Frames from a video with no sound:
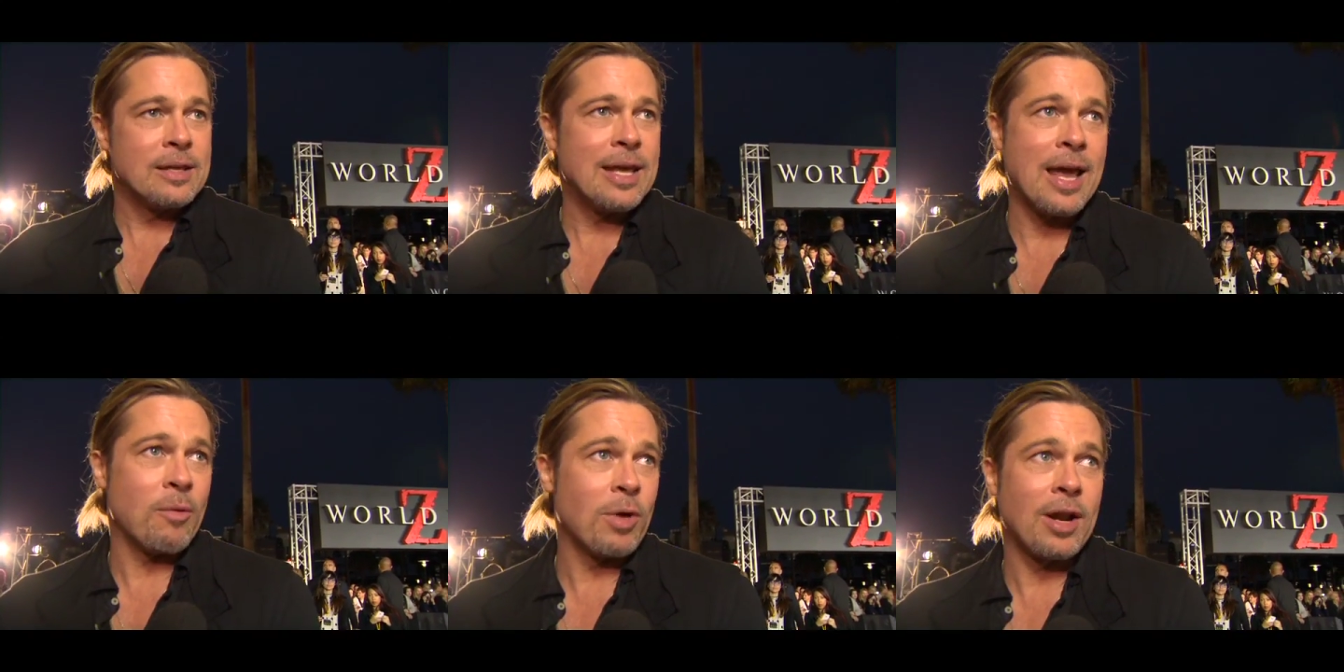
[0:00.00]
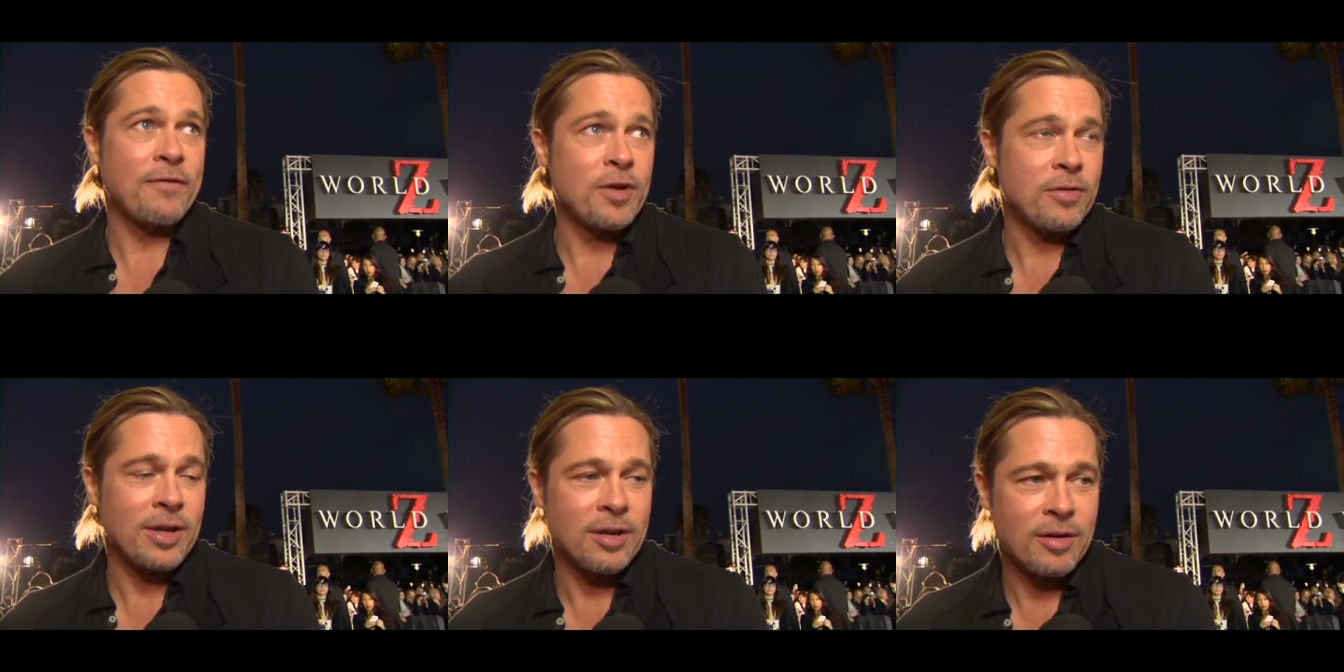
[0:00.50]
Yeah, well,
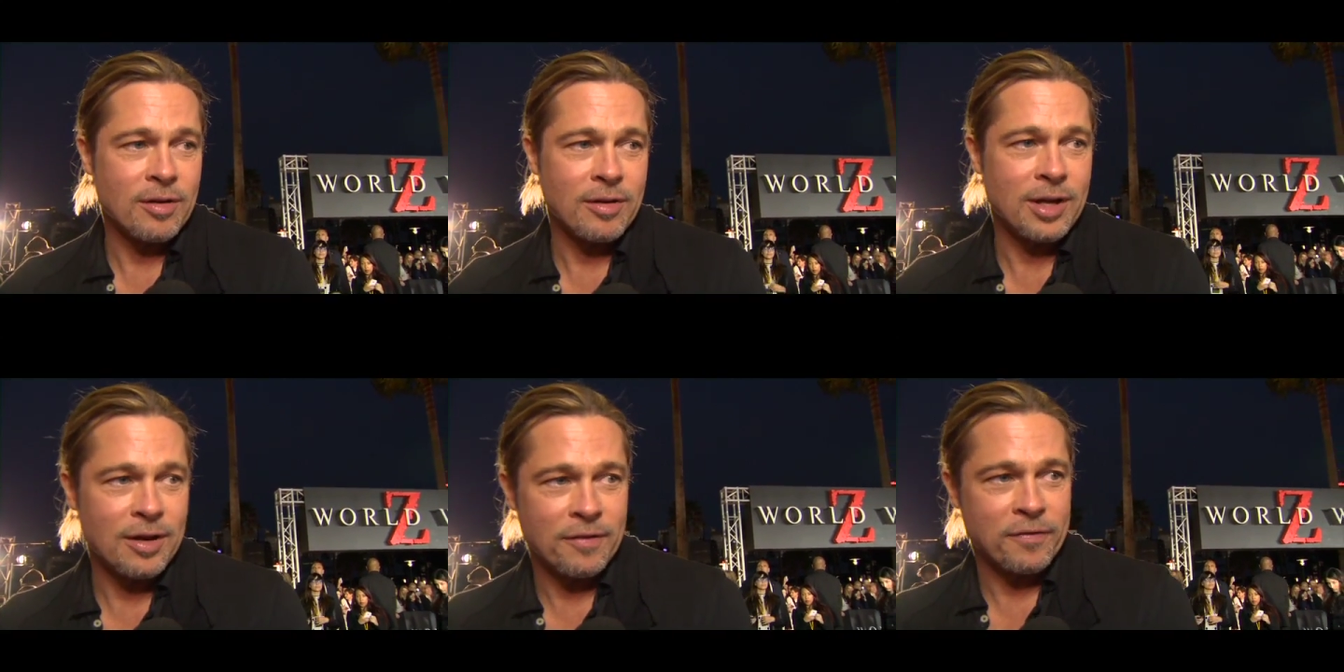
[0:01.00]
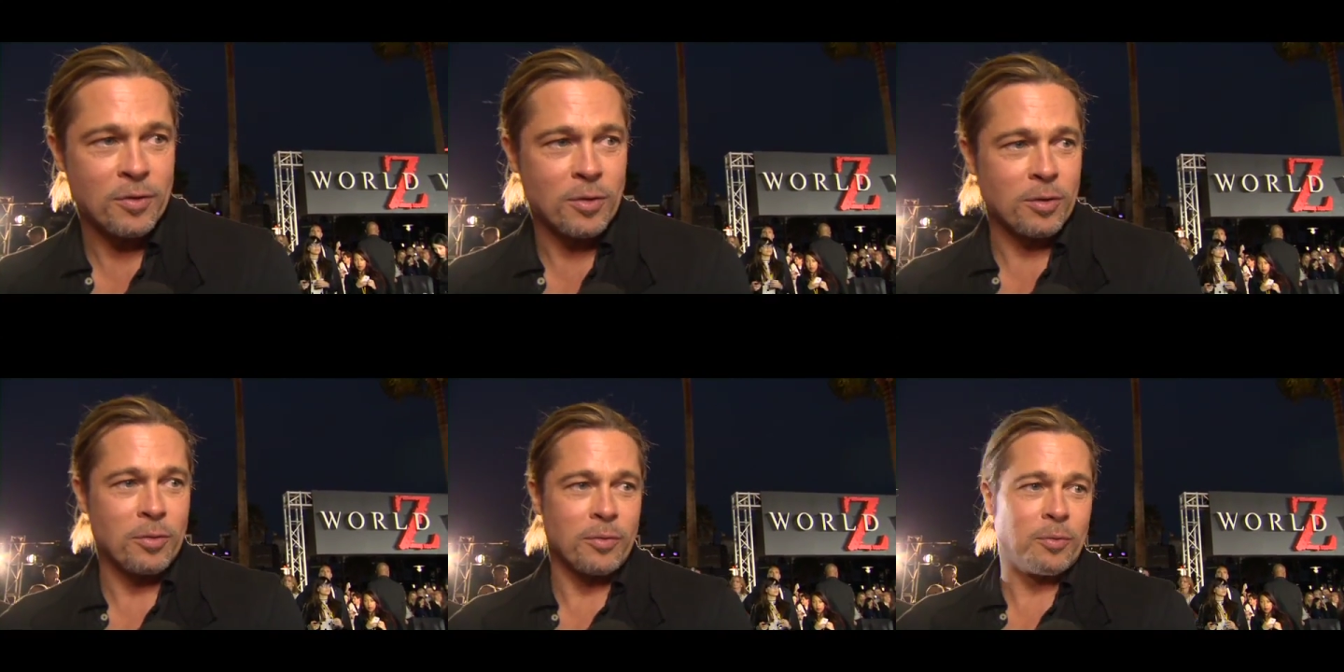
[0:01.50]
if you think you're here
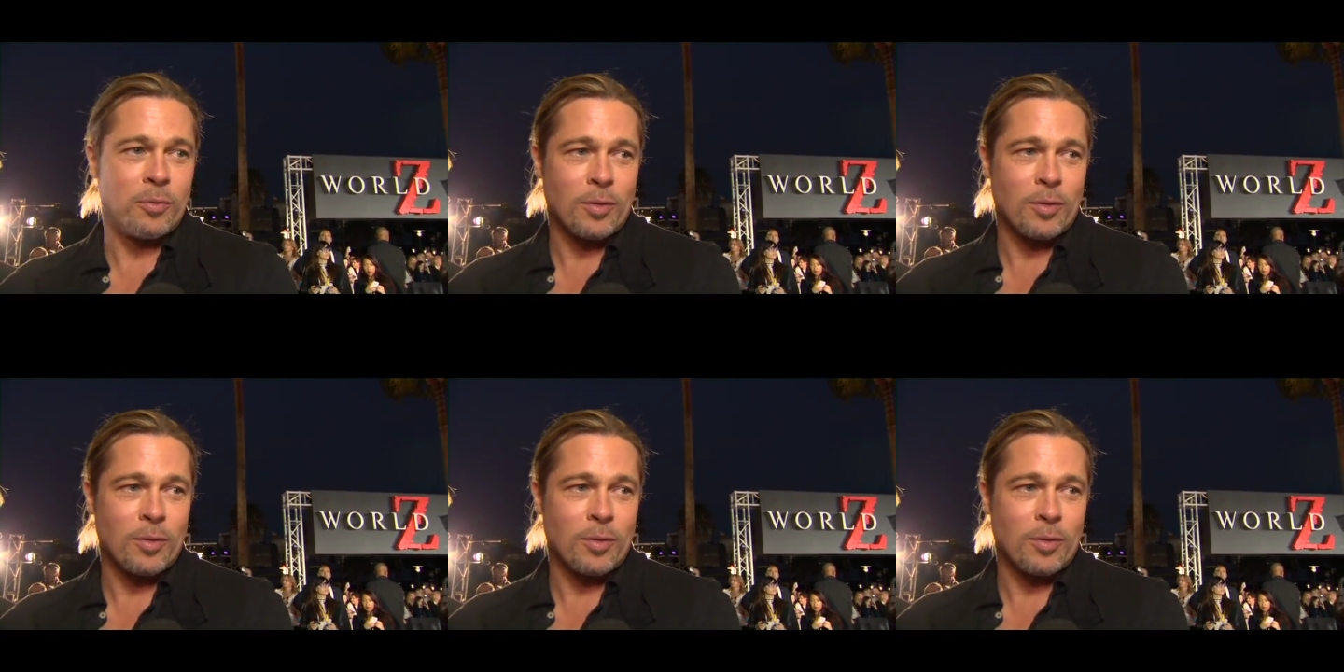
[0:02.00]
for